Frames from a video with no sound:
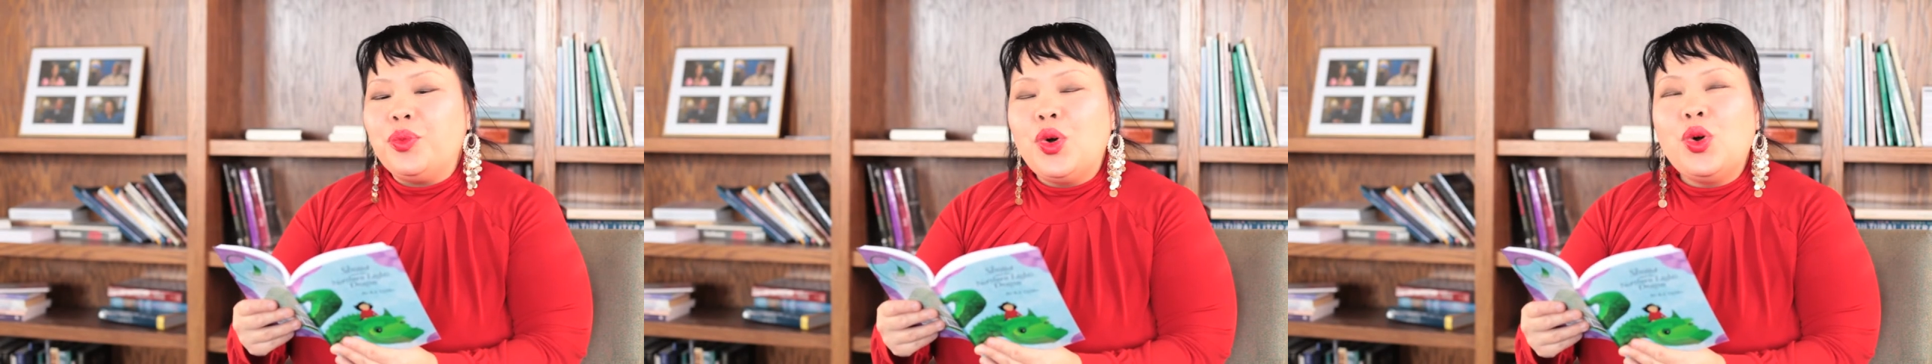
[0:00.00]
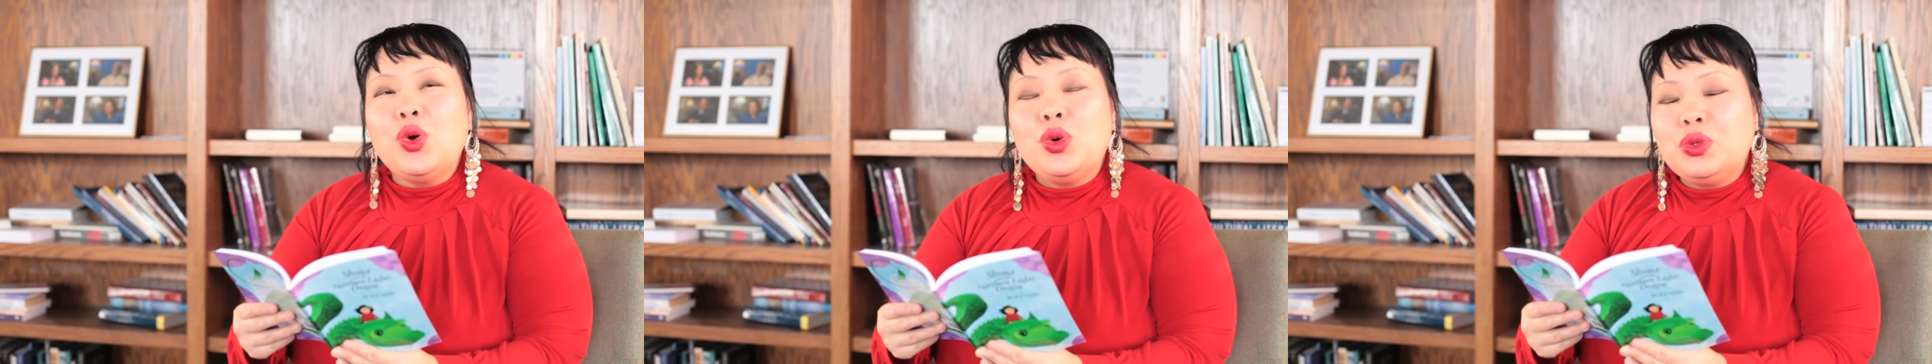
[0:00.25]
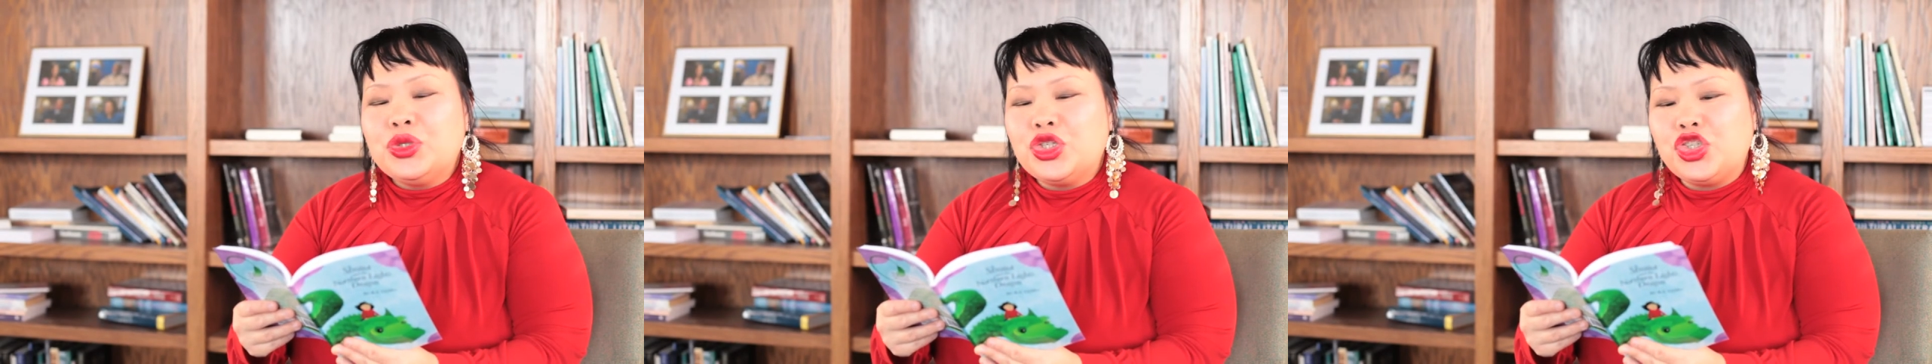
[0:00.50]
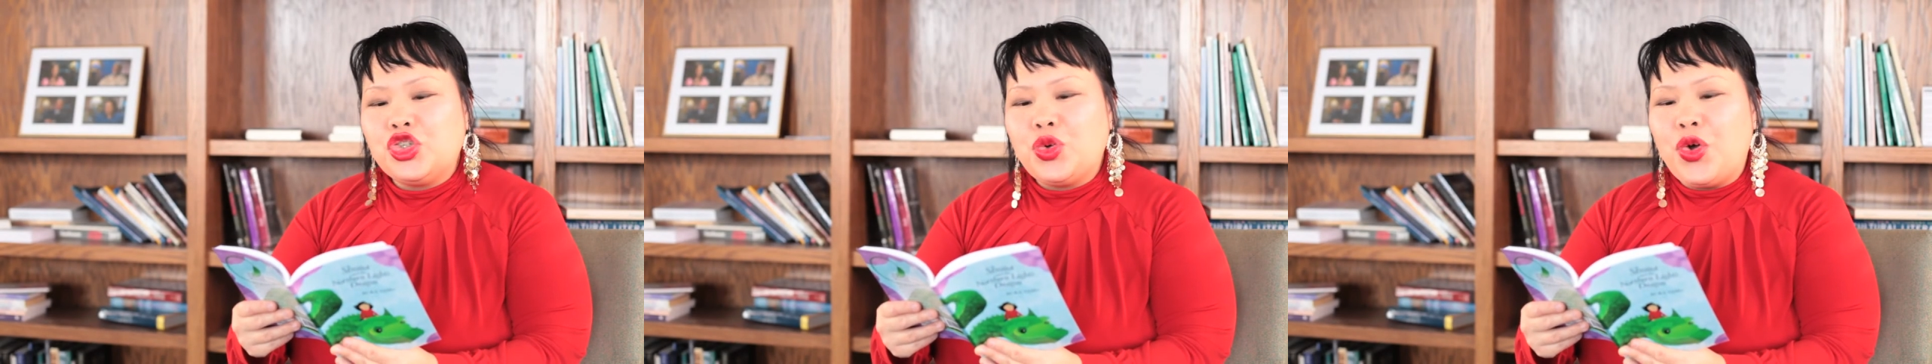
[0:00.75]
pulled
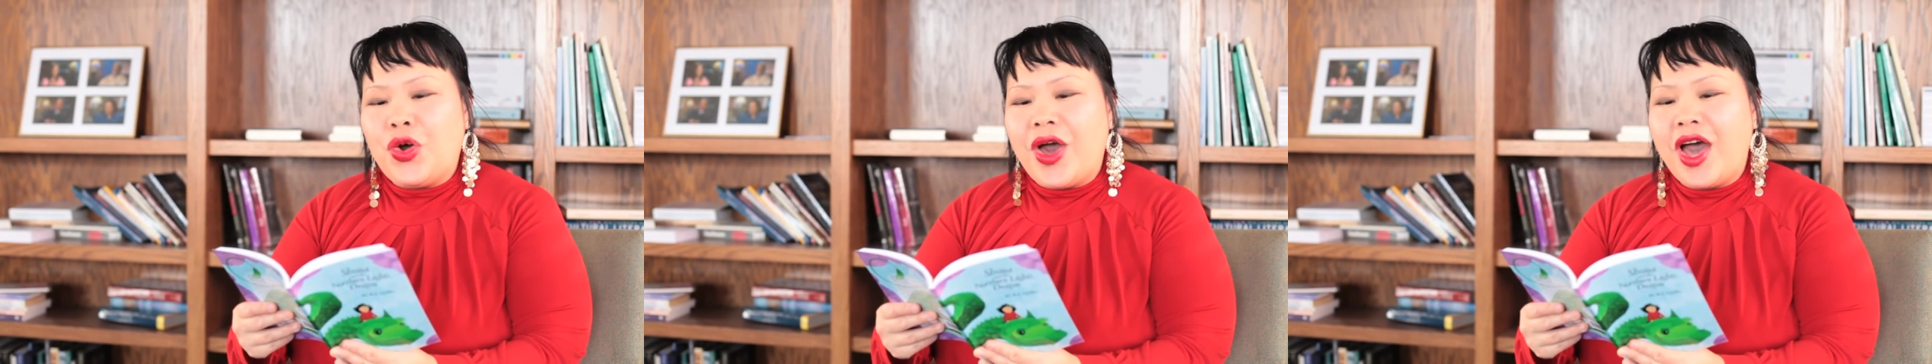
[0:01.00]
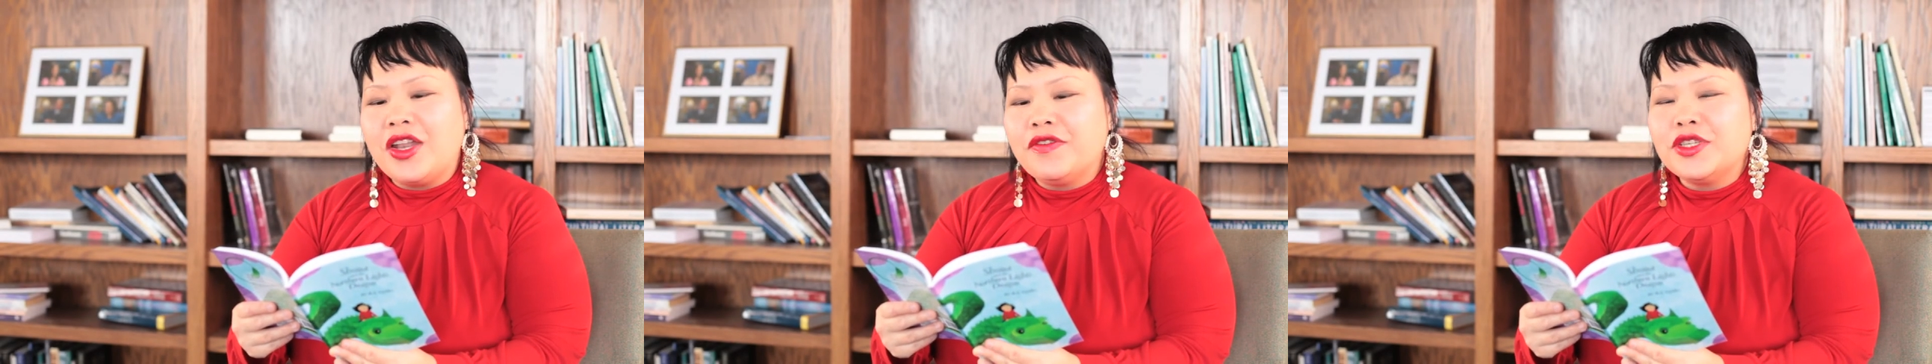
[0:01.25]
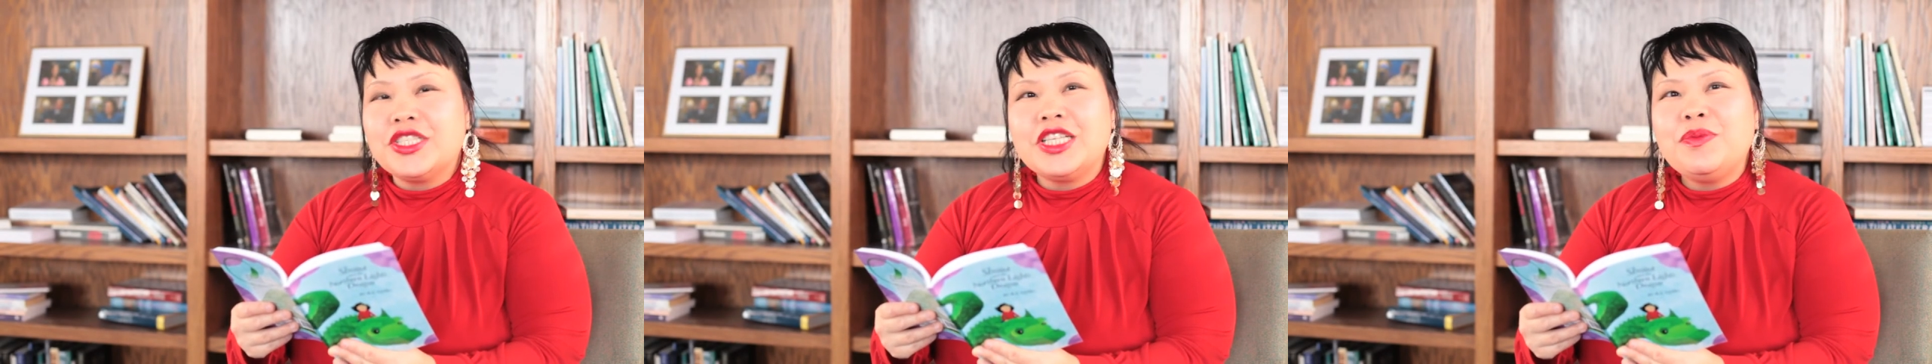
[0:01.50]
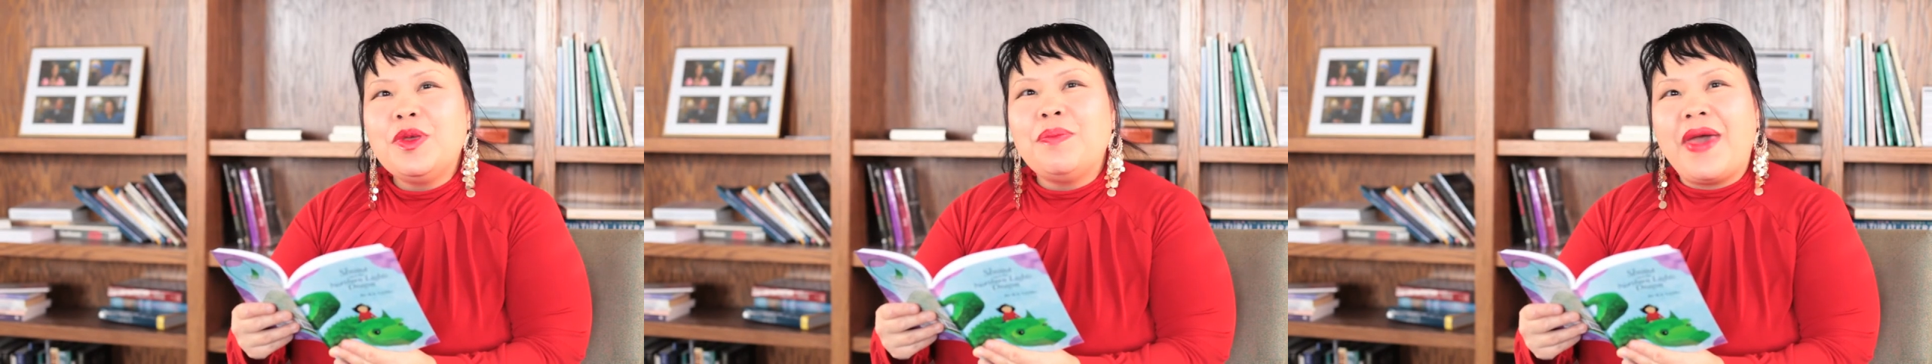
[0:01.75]
Shua out of her
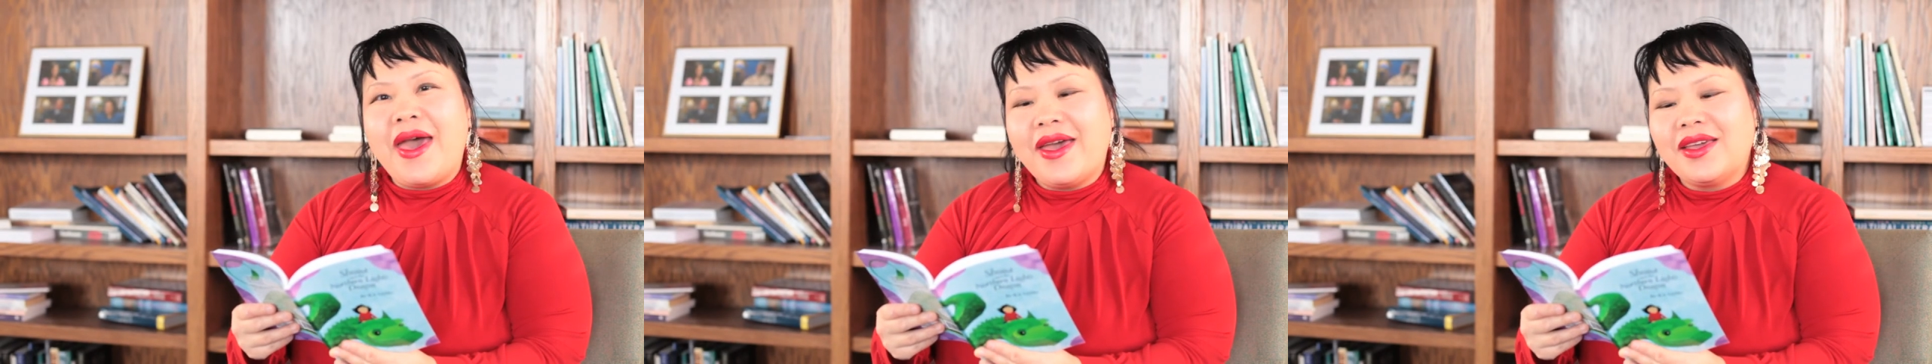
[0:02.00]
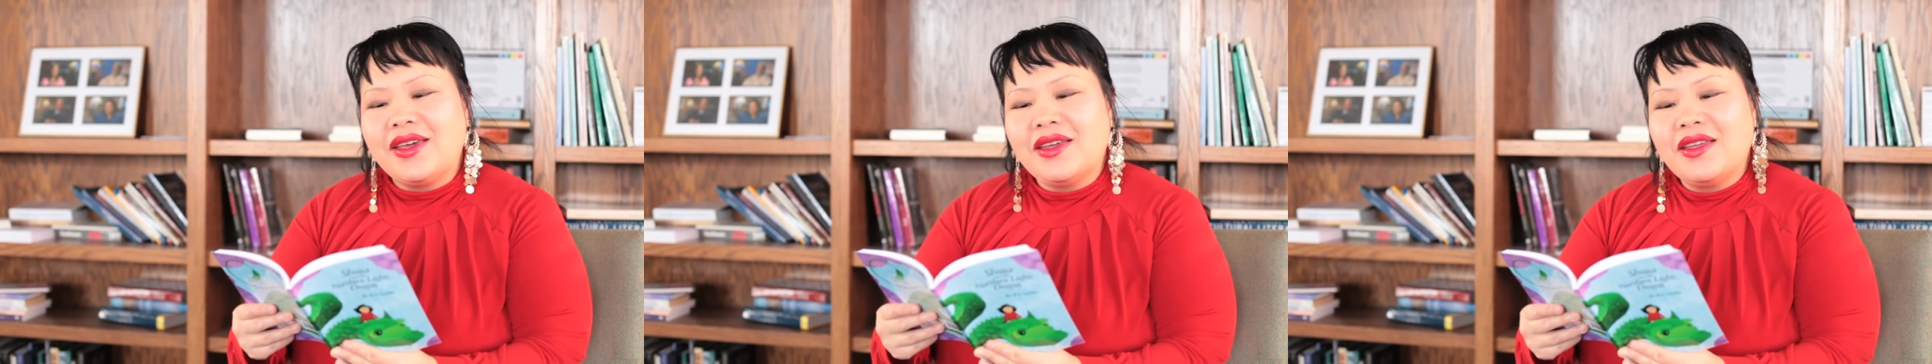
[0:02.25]
sleeping bag,